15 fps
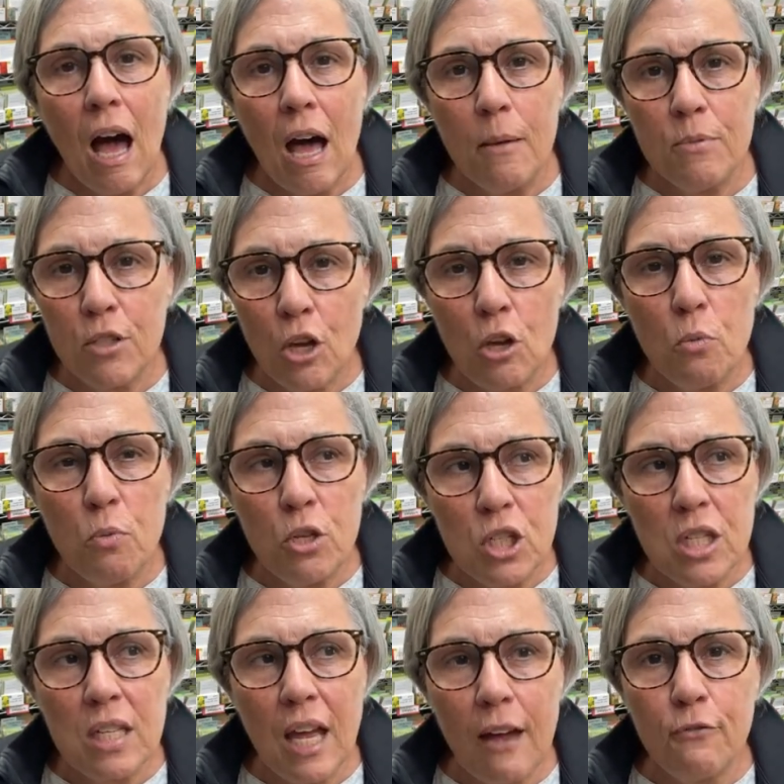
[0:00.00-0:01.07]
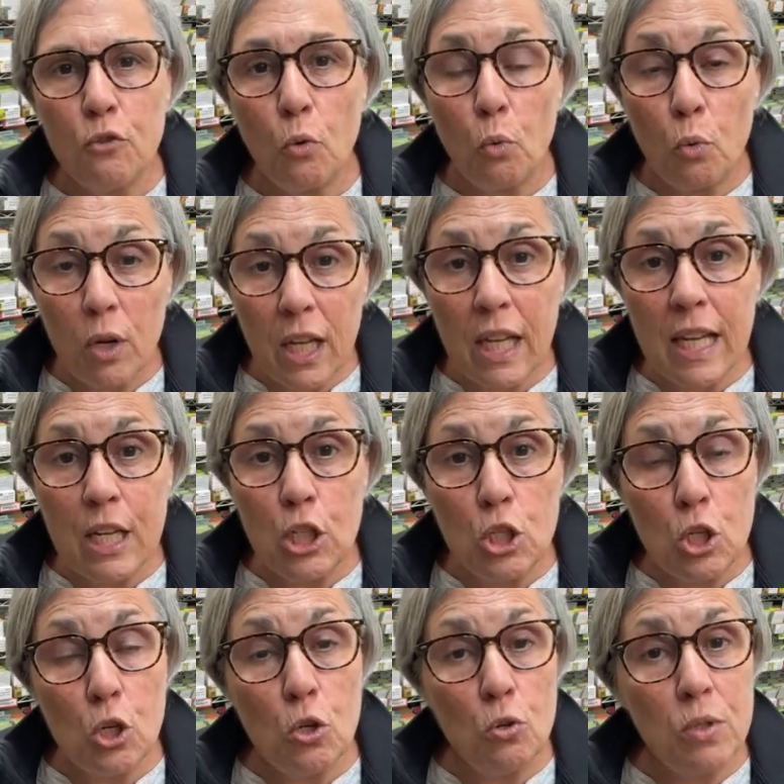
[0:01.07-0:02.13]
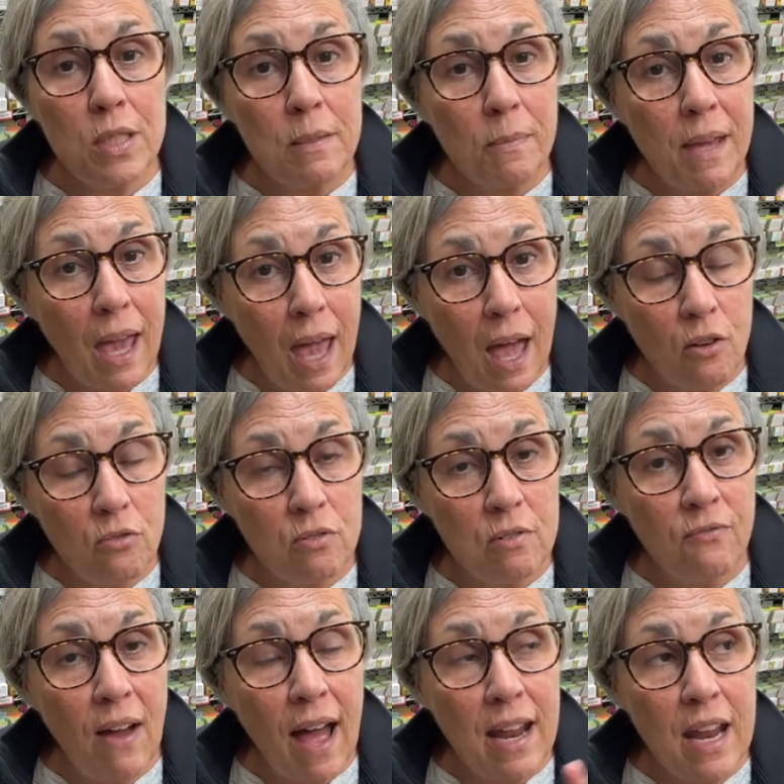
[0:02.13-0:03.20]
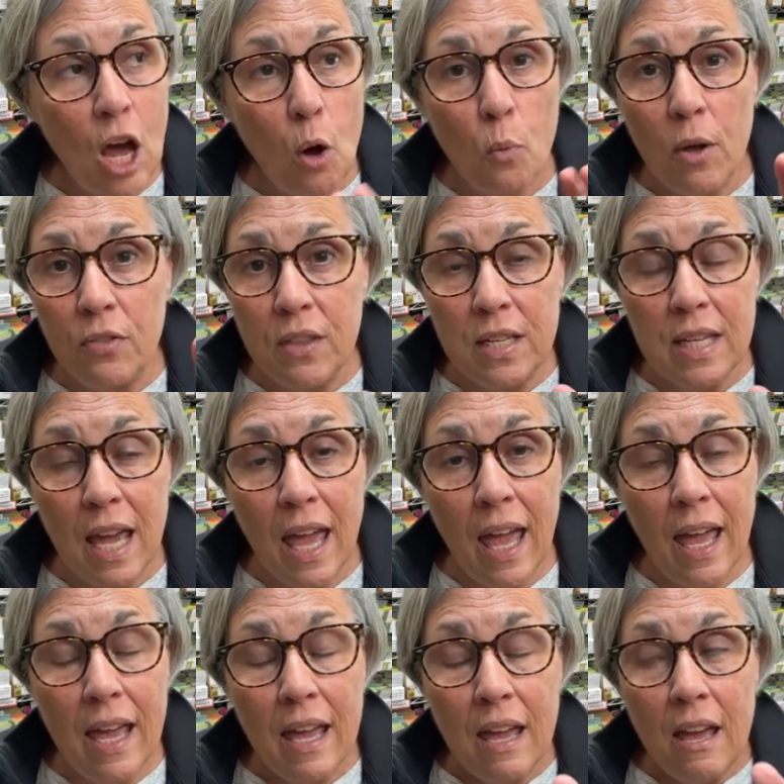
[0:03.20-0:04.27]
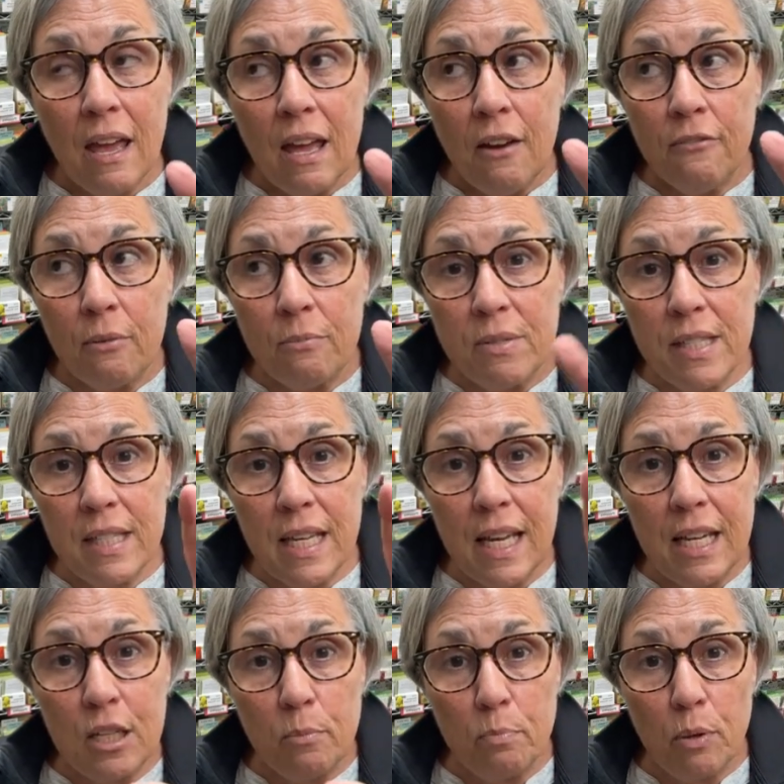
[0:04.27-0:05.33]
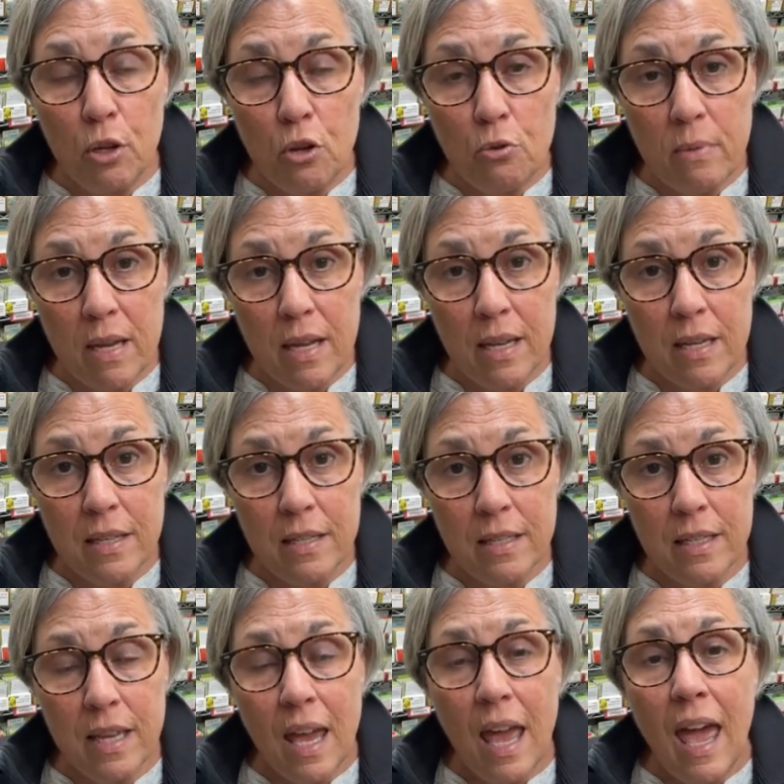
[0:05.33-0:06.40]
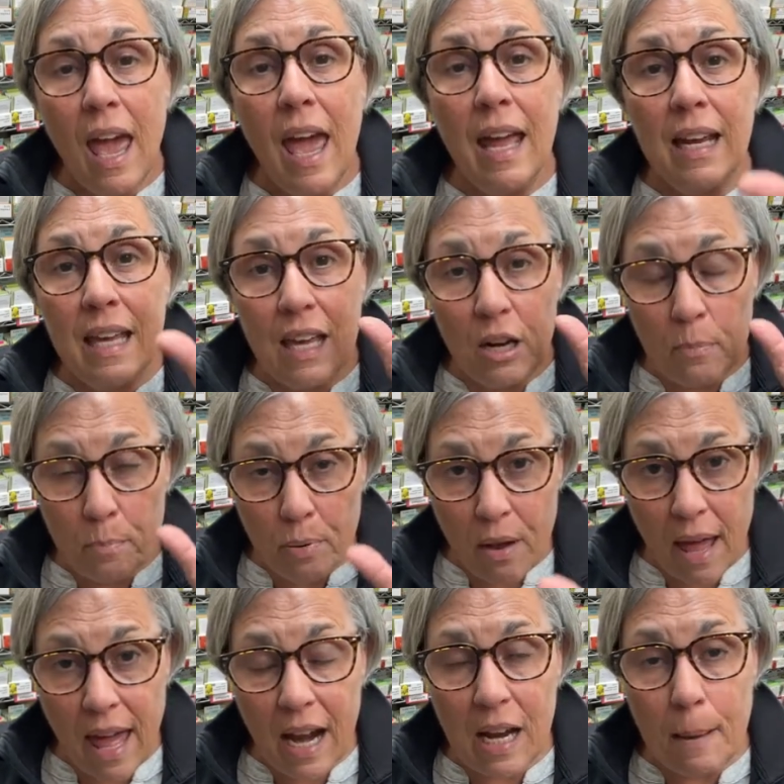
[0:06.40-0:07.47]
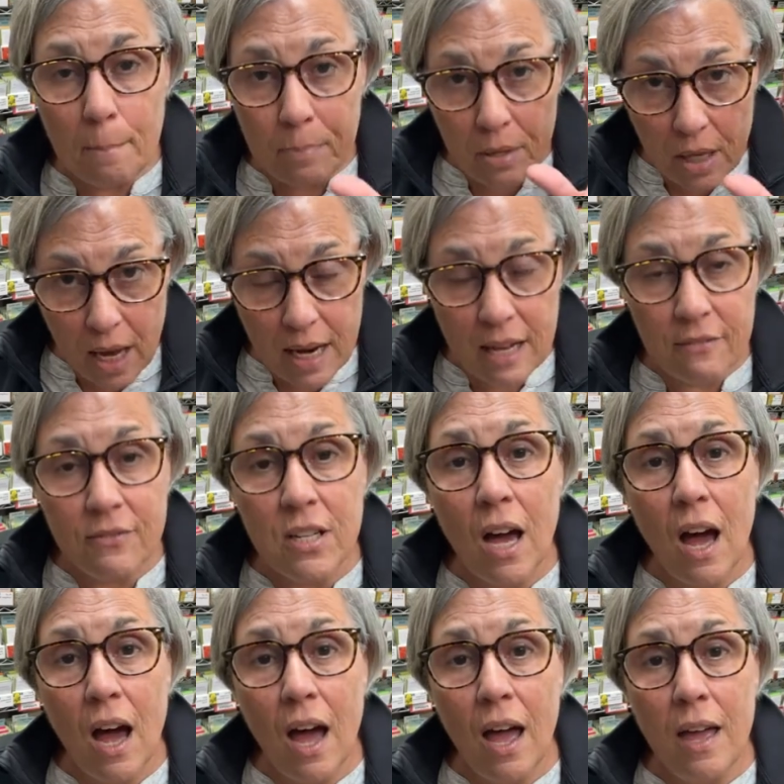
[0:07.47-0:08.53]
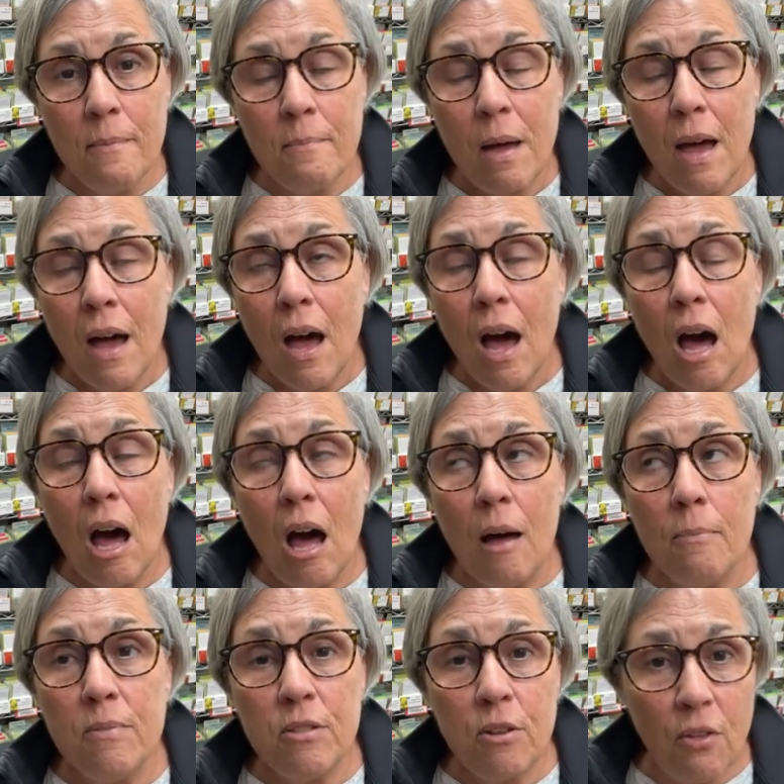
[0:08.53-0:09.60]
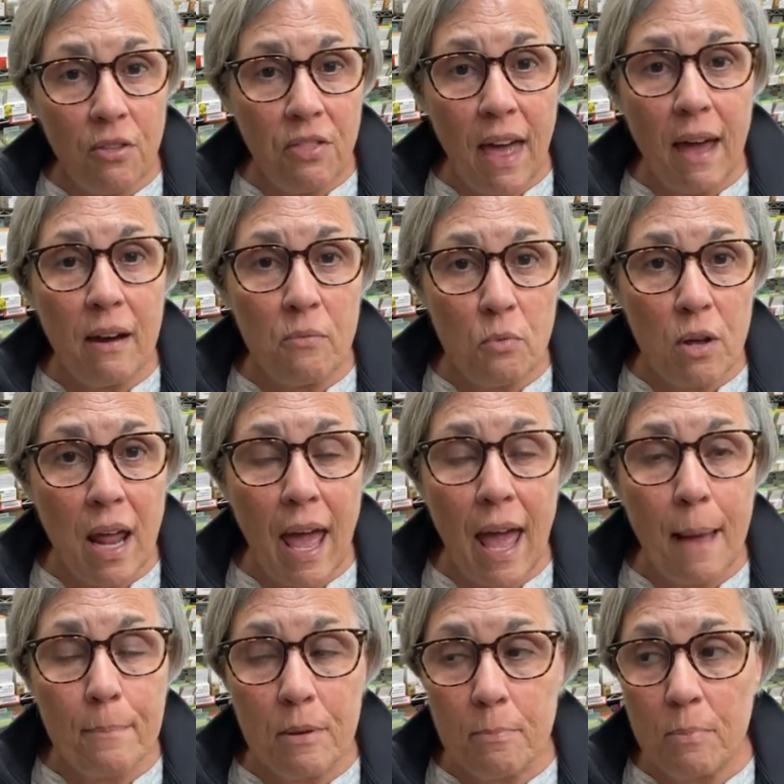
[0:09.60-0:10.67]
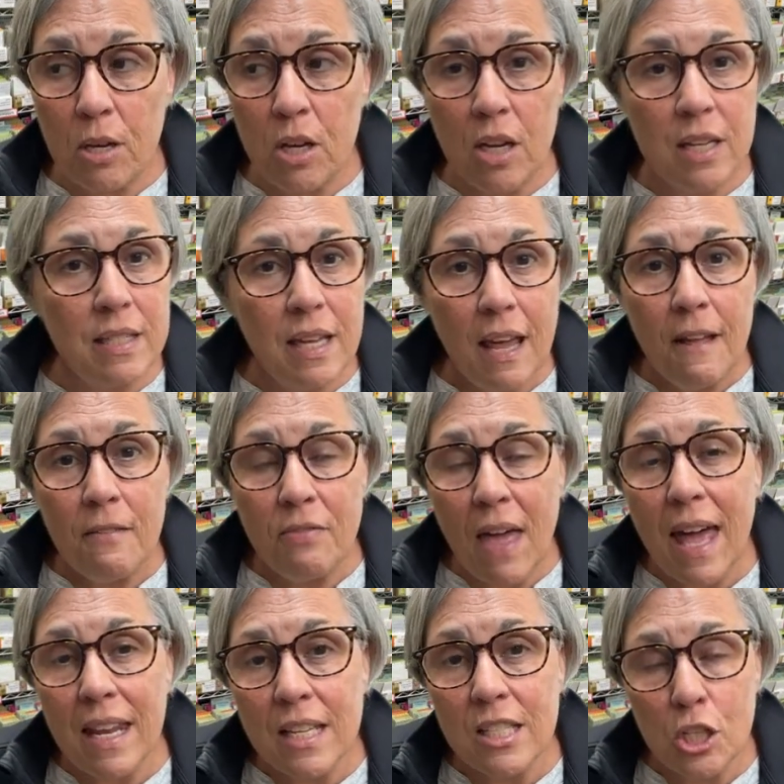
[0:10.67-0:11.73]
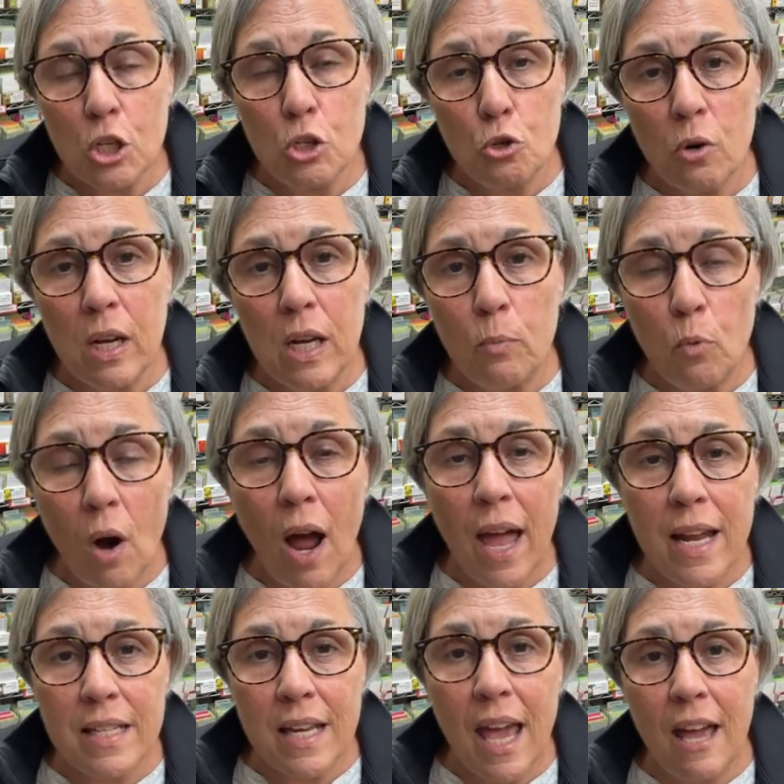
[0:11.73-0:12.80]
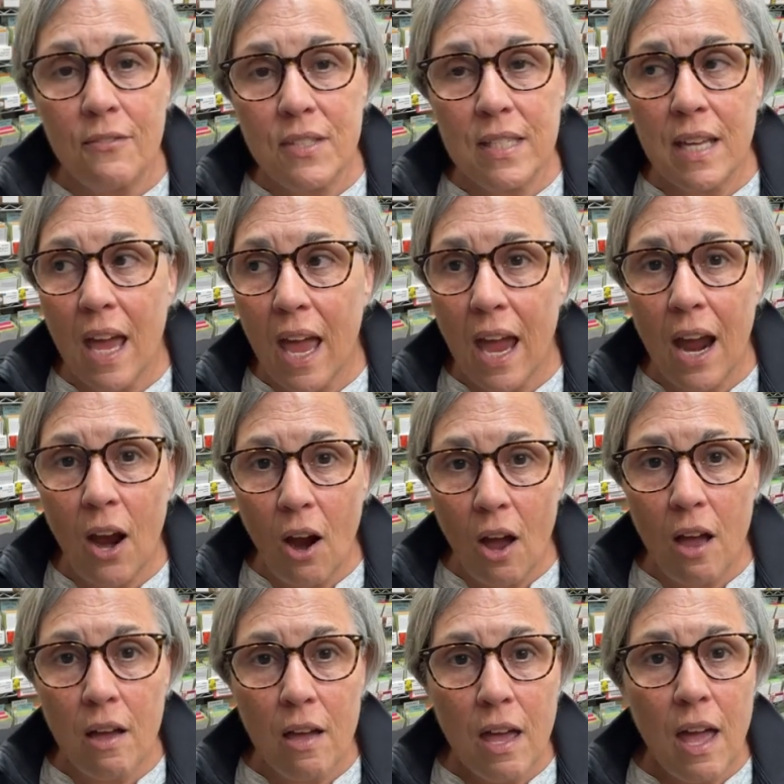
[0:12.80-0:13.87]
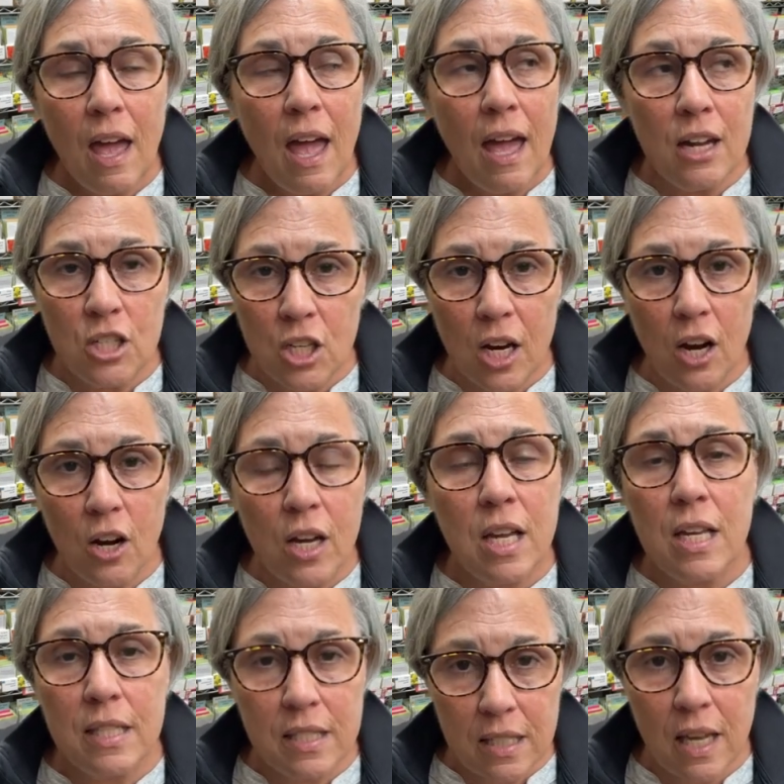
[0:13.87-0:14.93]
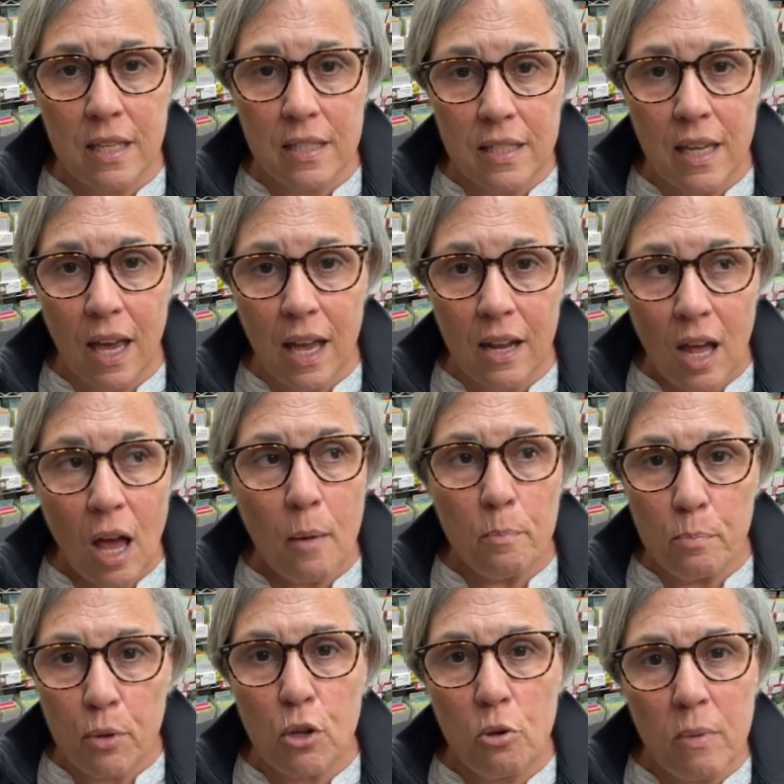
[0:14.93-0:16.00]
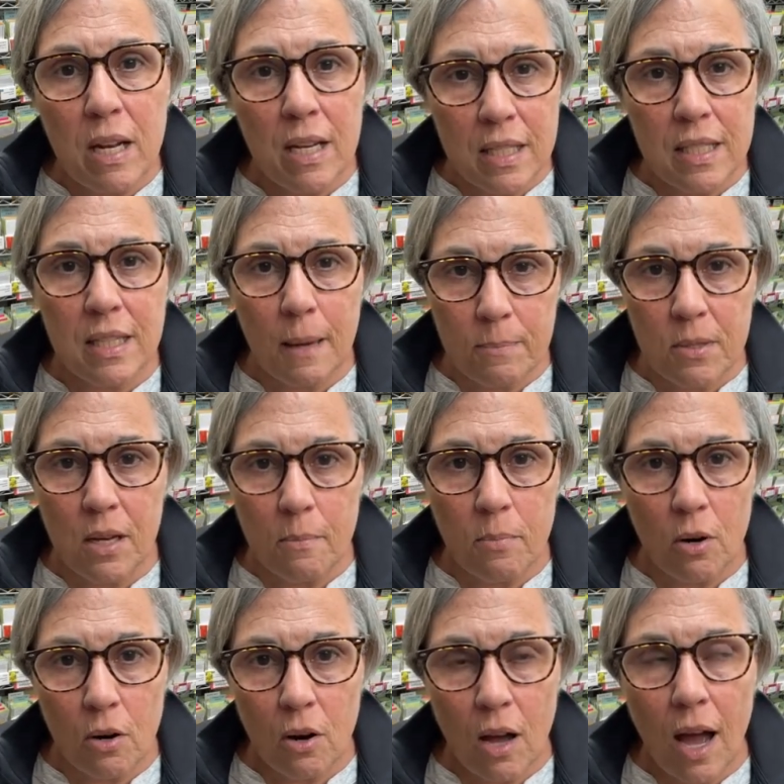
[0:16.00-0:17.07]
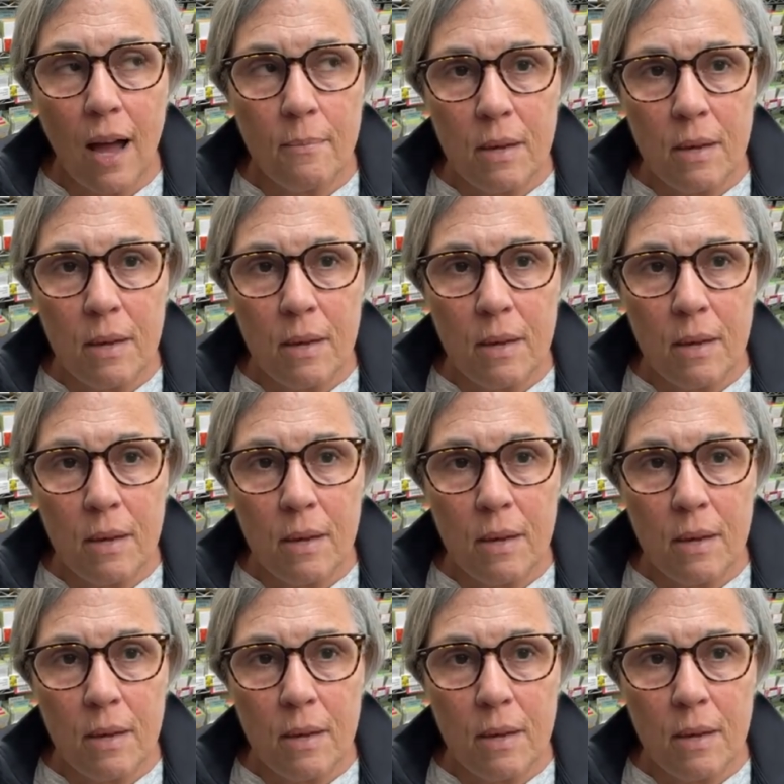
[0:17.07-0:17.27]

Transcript: Um, so you would just have to really do some count and find out what the day from seed to bloom is and get them planted in plenty of time um, so that that would happen because that is the dream, right? To have Sahara and Cherokee sunset blooming in September.